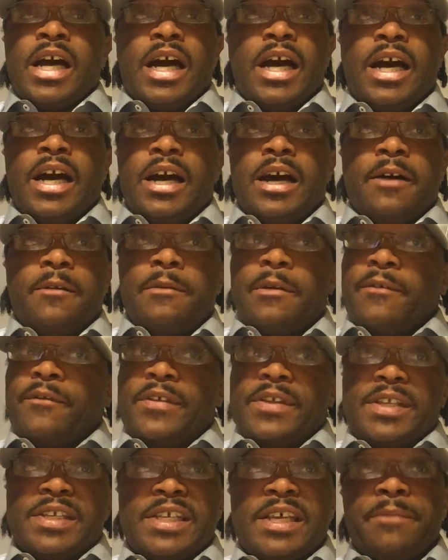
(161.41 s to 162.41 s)
If
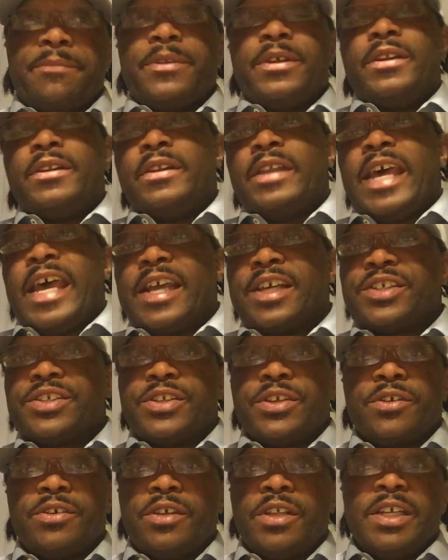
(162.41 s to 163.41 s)
it's something
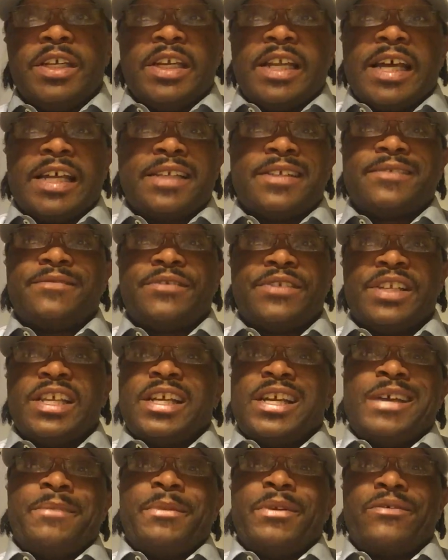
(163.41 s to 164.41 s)
externally, not
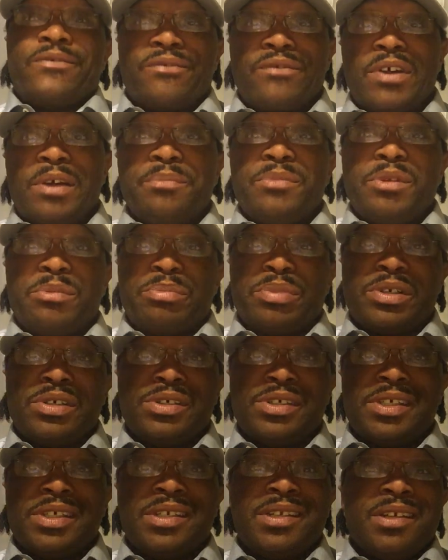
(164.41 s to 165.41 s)
coming from the
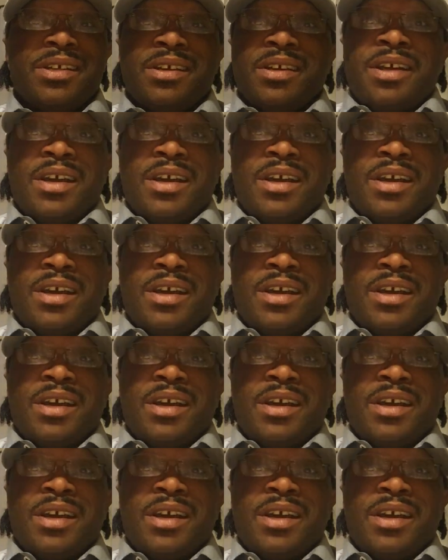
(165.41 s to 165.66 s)
person,